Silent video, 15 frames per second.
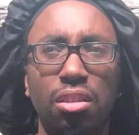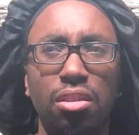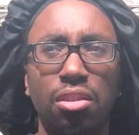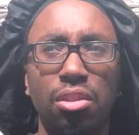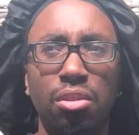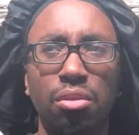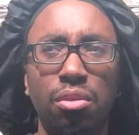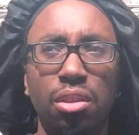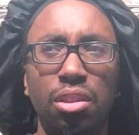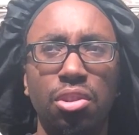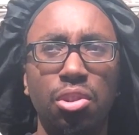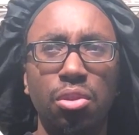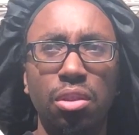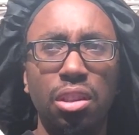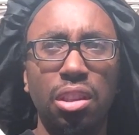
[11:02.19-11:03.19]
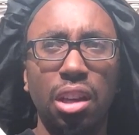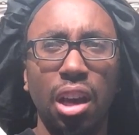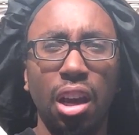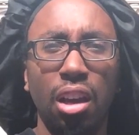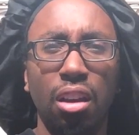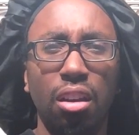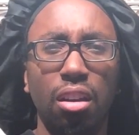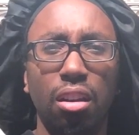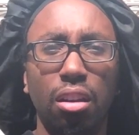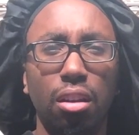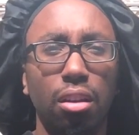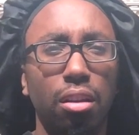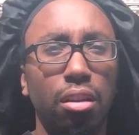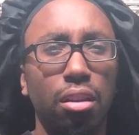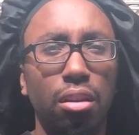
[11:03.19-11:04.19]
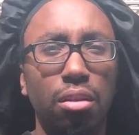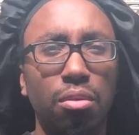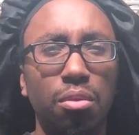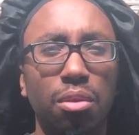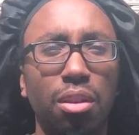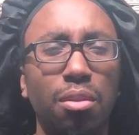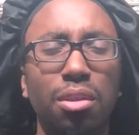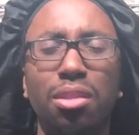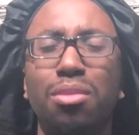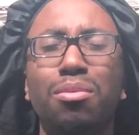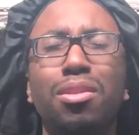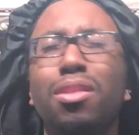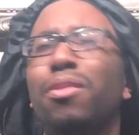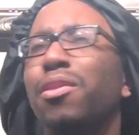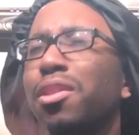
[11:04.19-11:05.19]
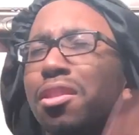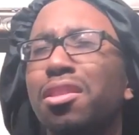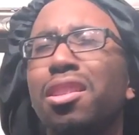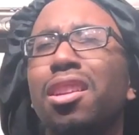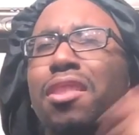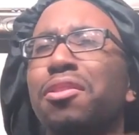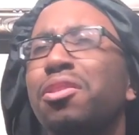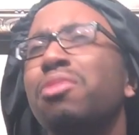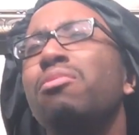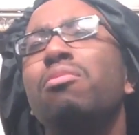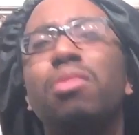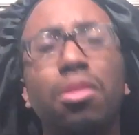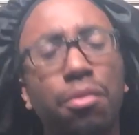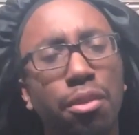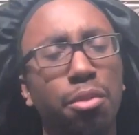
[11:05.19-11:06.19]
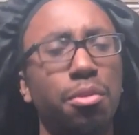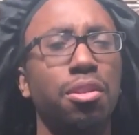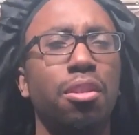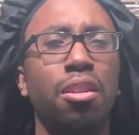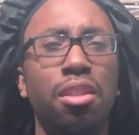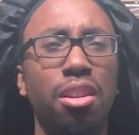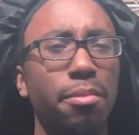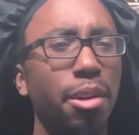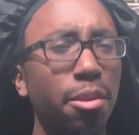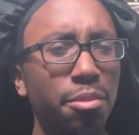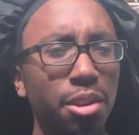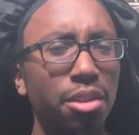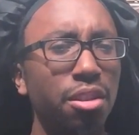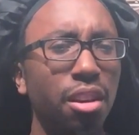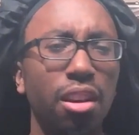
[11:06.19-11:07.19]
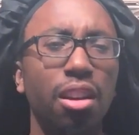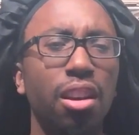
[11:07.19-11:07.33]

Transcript: Julie's like, what the fuck does that have to do with what the fuck we're talking about, bitch?